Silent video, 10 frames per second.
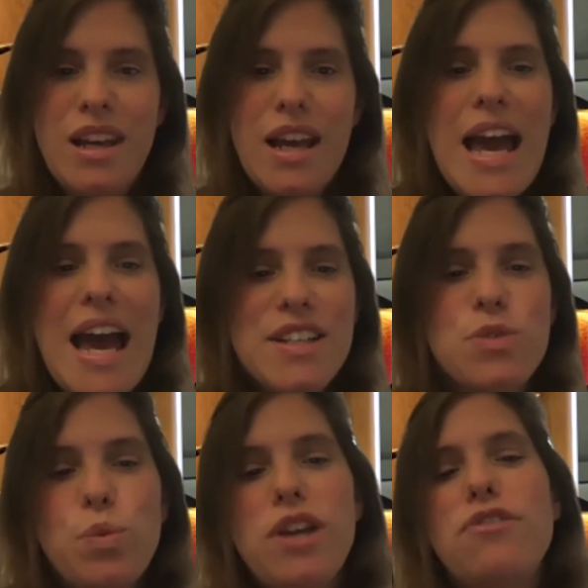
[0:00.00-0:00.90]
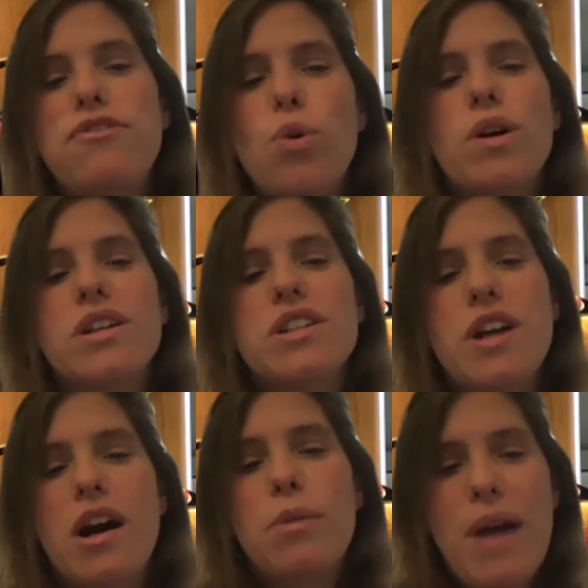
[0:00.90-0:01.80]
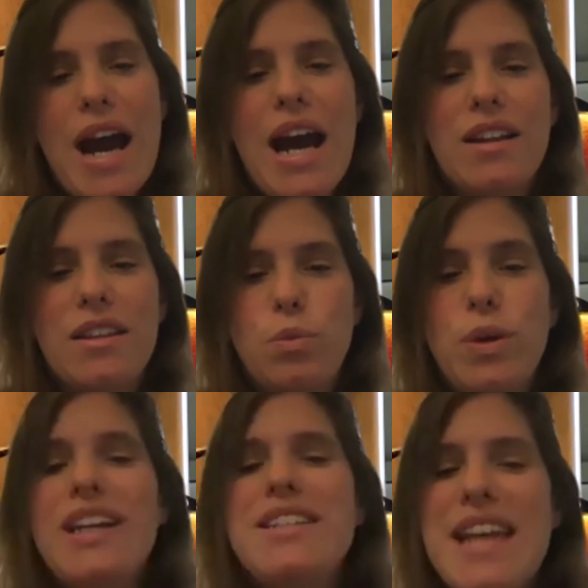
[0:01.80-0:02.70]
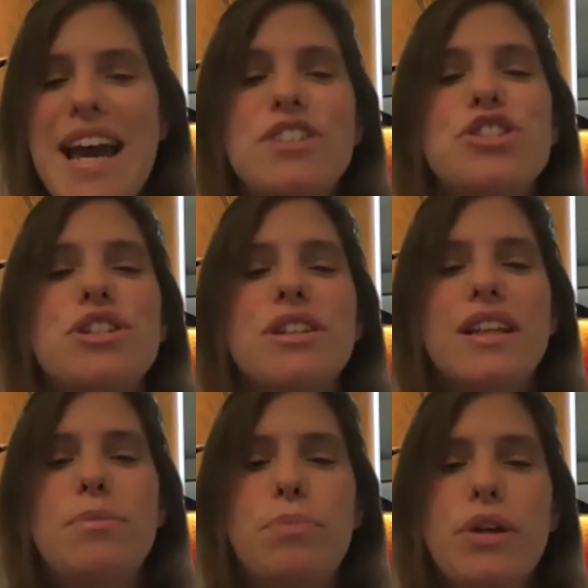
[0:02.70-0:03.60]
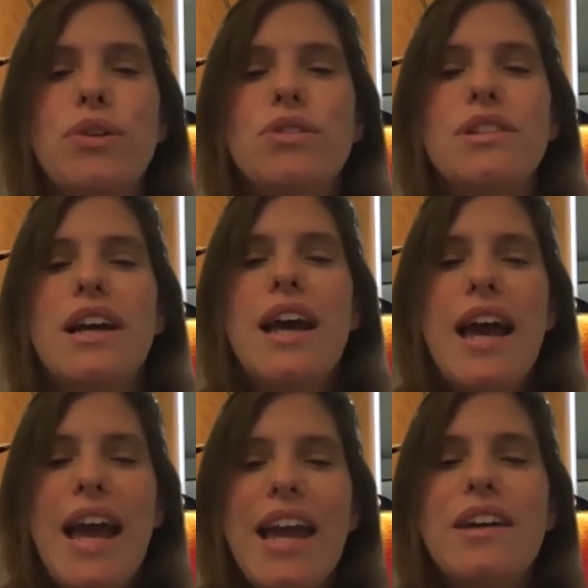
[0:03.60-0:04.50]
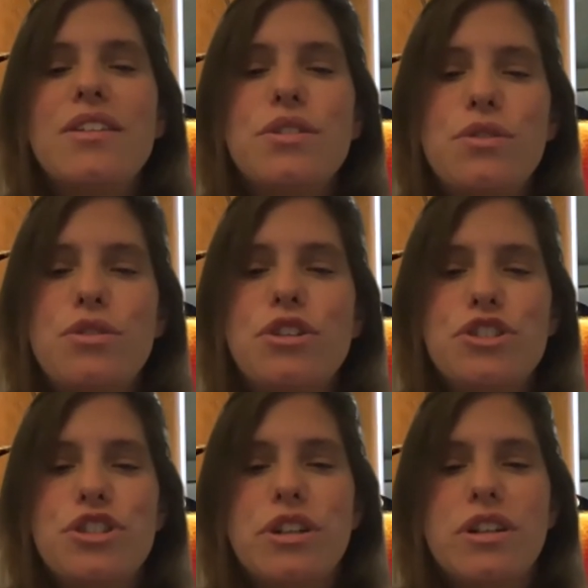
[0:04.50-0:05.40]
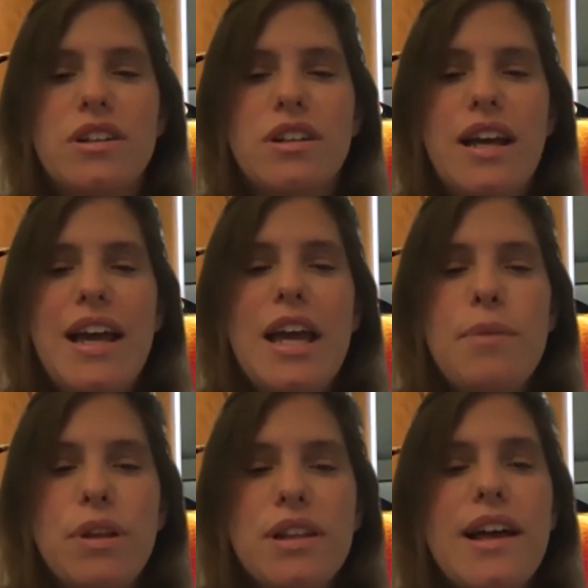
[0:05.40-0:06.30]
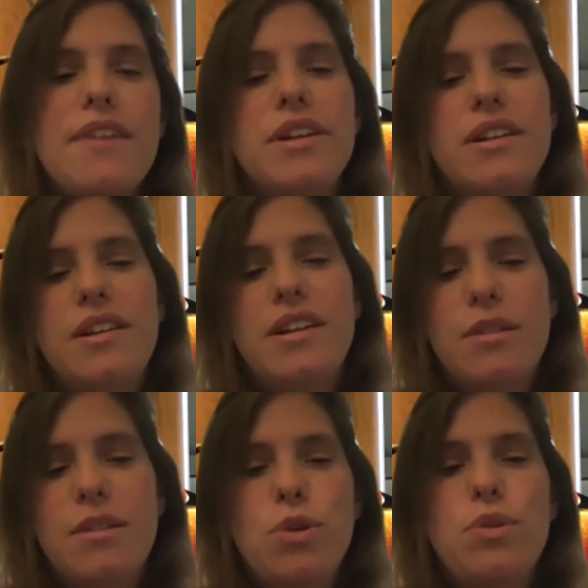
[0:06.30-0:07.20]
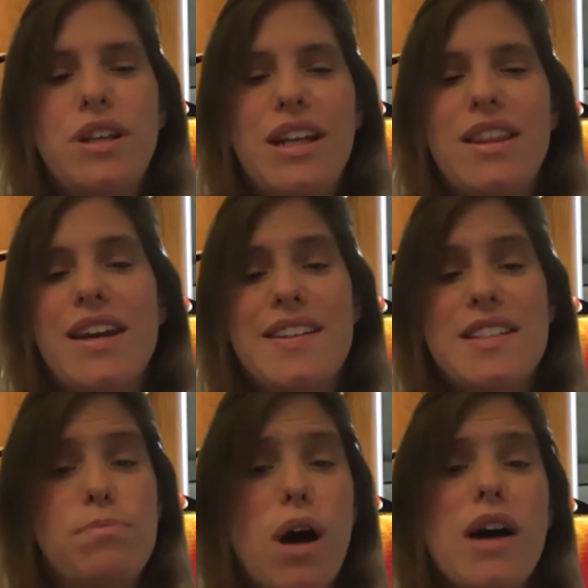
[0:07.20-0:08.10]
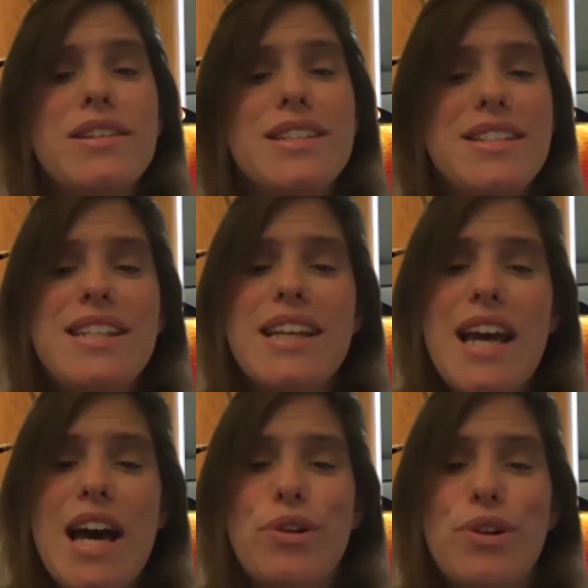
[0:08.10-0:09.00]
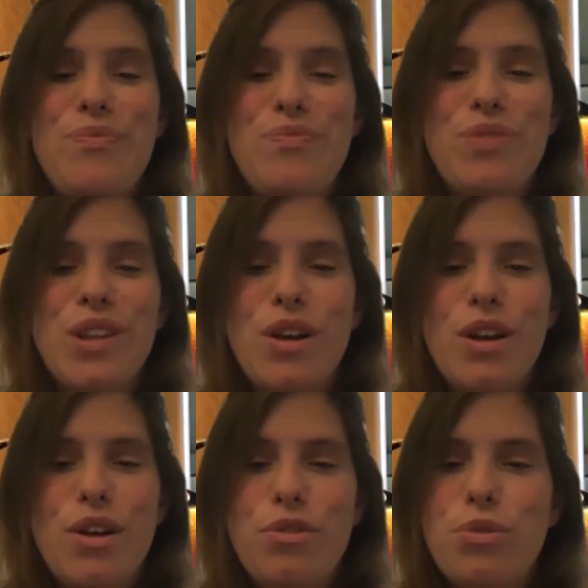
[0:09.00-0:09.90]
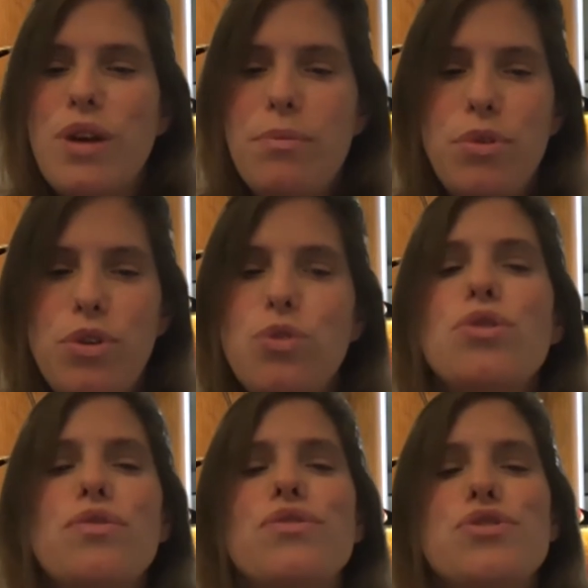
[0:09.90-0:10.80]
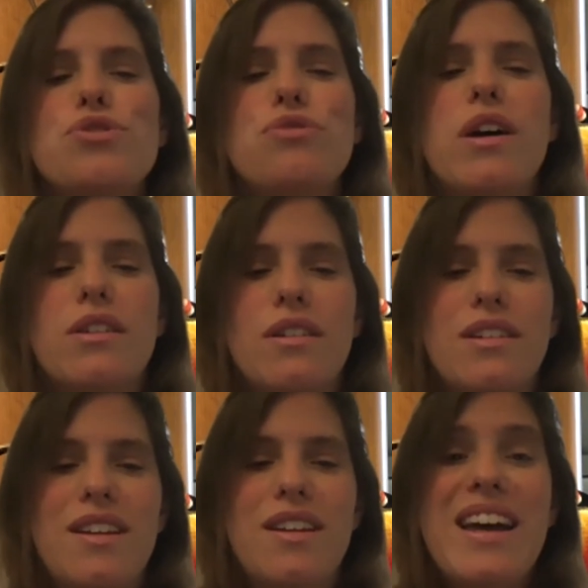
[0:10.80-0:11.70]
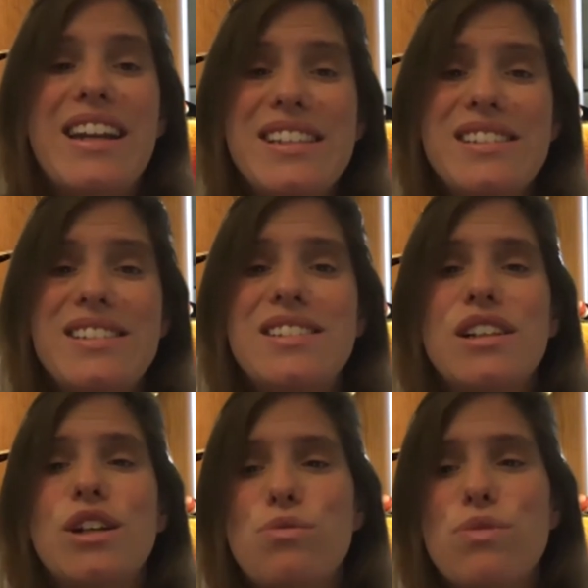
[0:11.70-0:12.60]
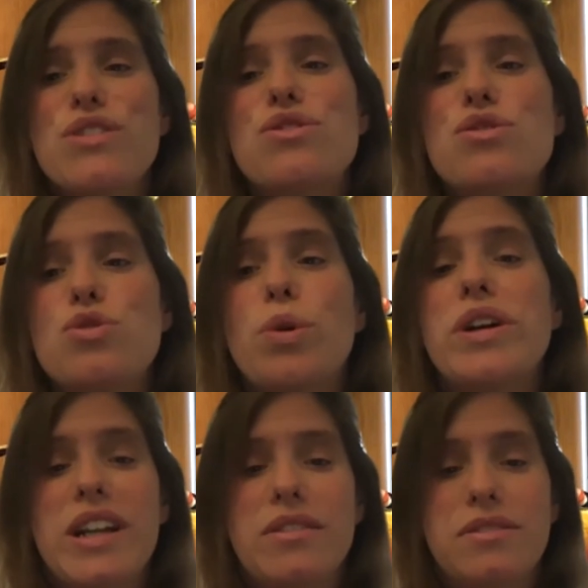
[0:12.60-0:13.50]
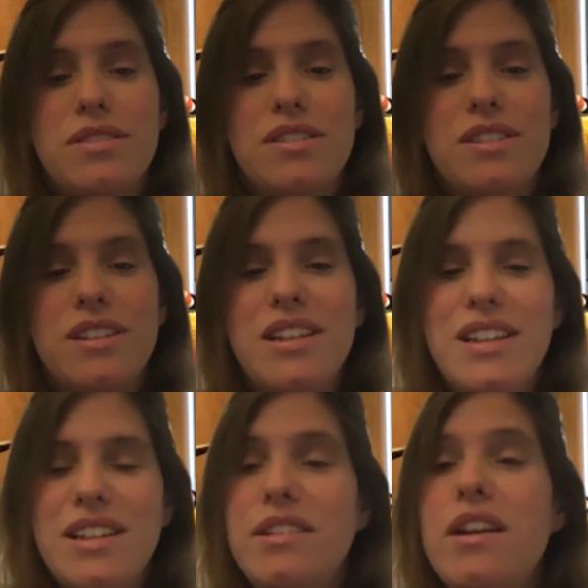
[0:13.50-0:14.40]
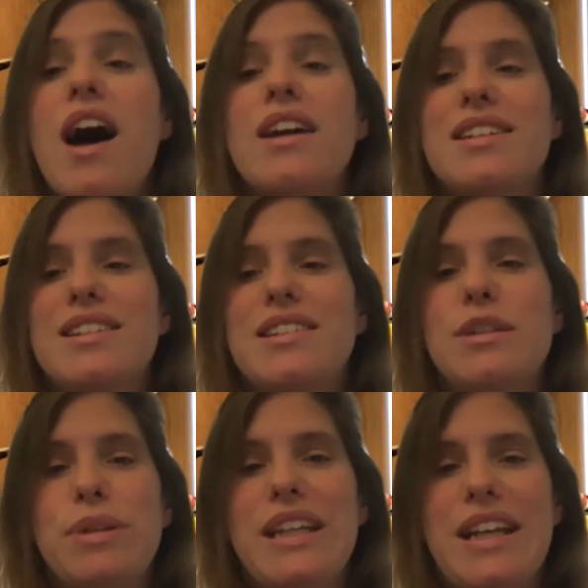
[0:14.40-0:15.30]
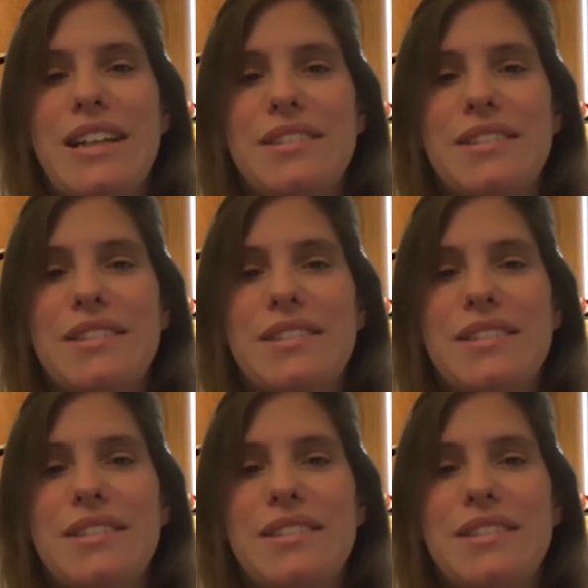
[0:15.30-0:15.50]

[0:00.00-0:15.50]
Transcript: As we forge our path, we intentionally build and nurture a beloved community that is bonded together through a beautiful struggle that is restorative, not depleting.